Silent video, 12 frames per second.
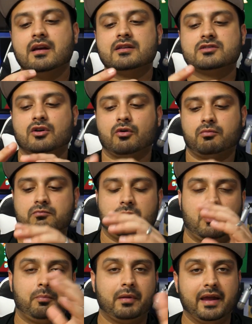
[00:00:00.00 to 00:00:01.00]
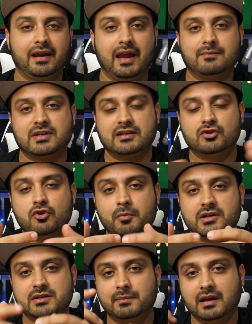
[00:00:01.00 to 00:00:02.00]
So, playing games like Doom
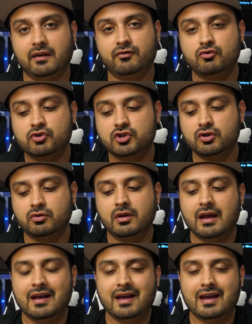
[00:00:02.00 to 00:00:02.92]
or something, if you shoot,